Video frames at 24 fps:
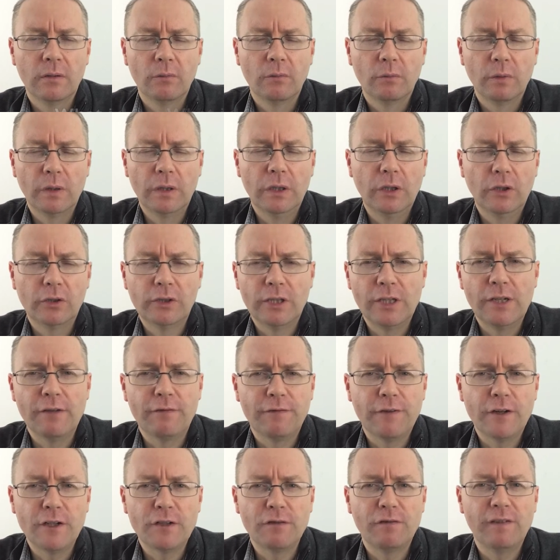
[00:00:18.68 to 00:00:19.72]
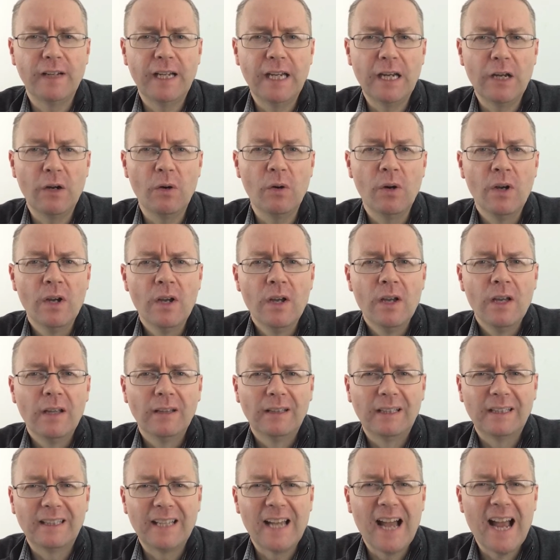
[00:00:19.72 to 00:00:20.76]
We looked in the first video
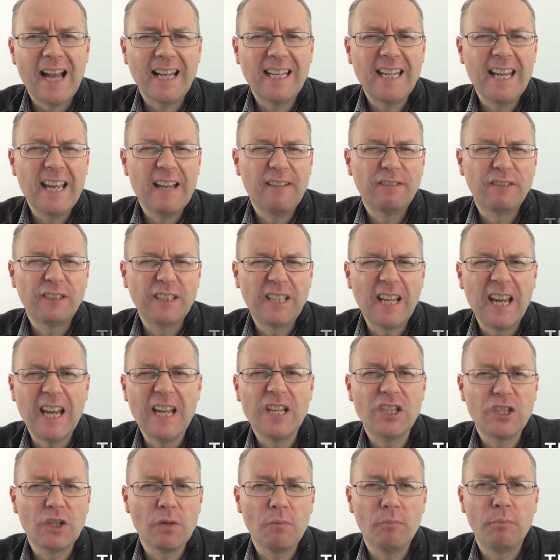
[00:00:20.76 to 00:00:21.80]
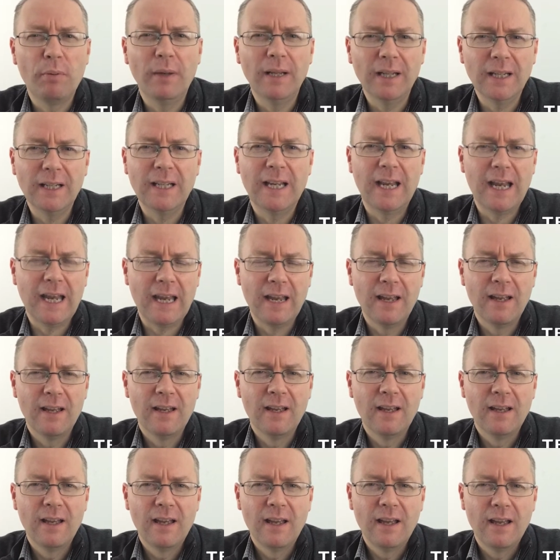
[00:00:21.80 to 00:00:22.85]
that the idea of teachability
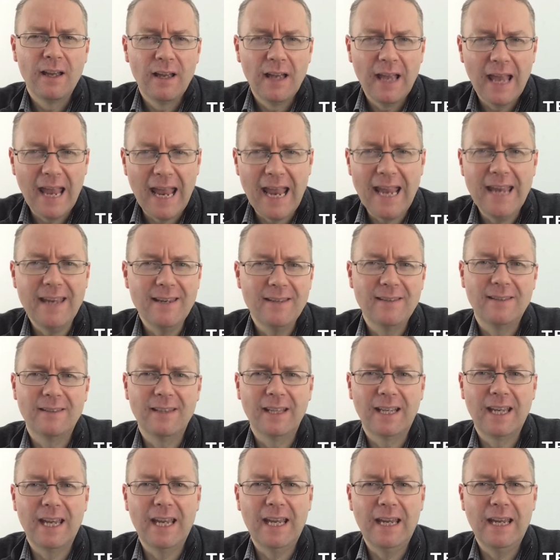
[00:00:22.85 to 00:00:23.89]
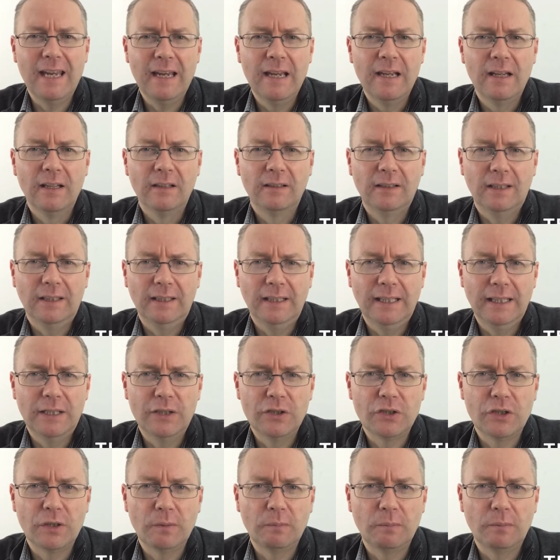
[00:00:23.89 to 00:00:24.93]
is the key to
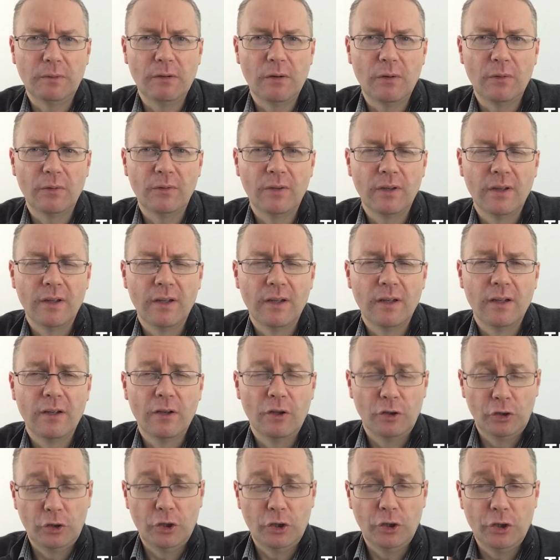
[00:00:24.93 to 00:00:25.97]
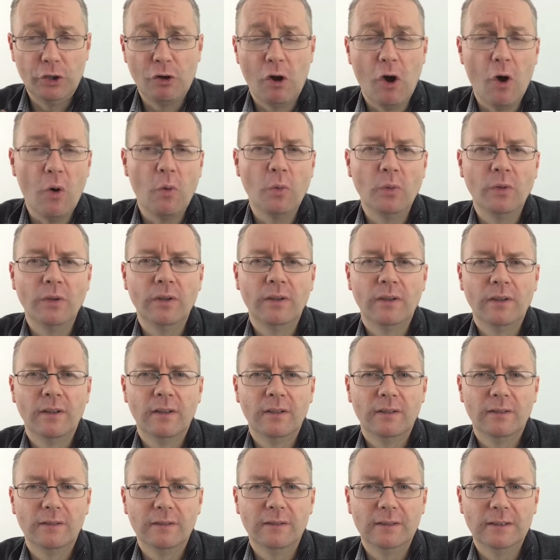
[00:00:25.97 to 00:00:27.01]
leadership growth, to your own
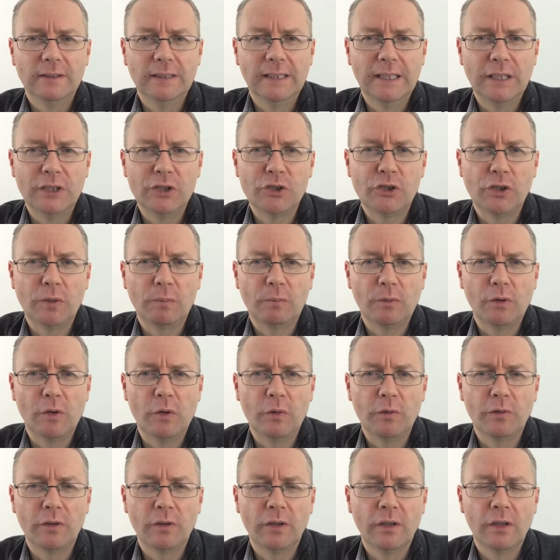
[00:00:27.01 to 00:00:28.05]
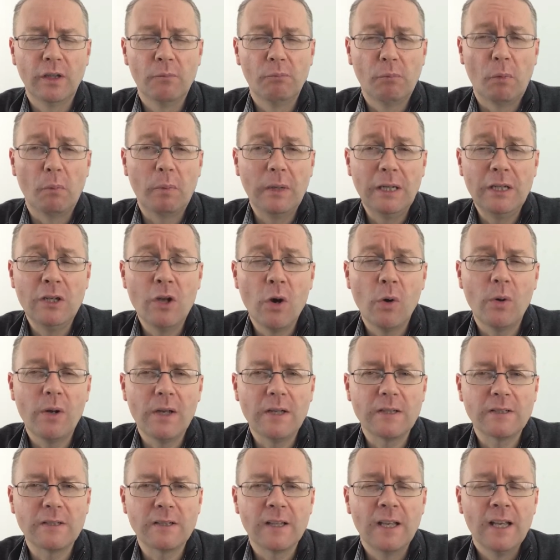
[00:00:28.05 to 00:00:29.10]
leadership growth. But we
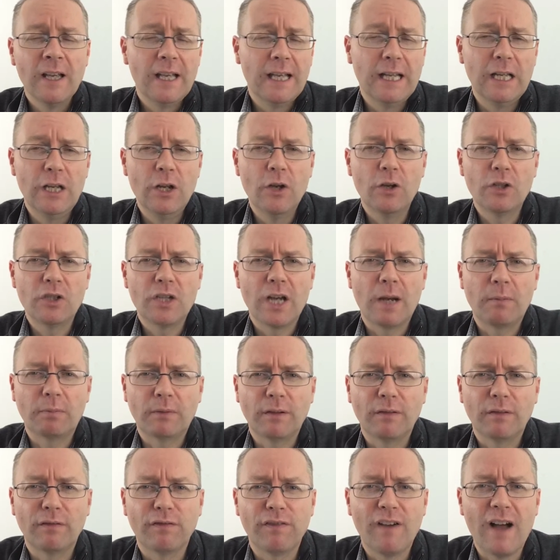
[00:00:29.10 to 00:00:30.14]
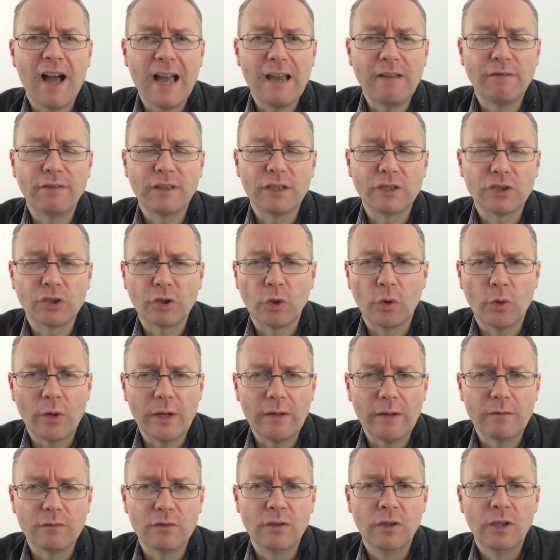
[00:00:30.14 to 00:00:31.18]
noticed in Luke chapter 5, the story
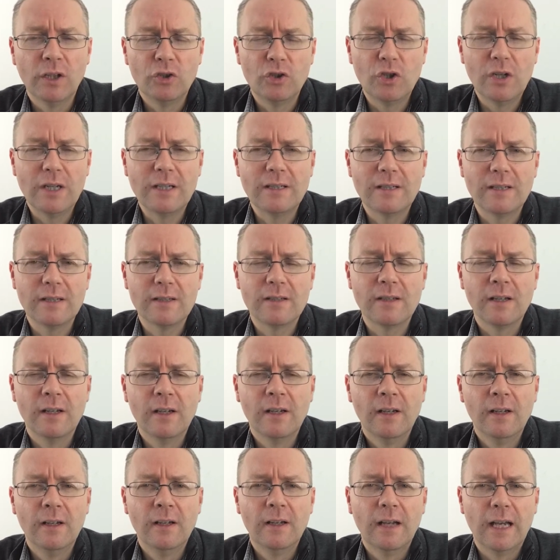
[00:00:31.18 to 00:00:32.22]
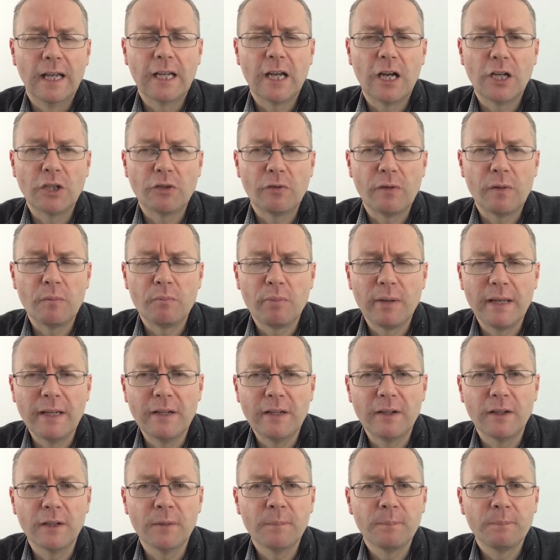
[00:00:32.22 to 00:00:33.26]
of Jesus encountering
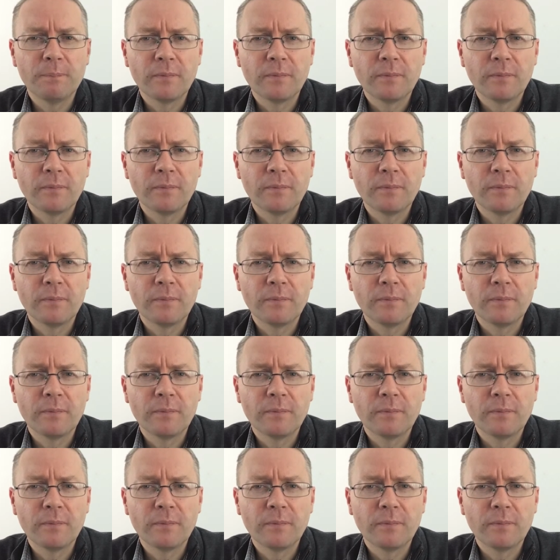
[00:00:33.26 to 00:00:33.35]
Peter,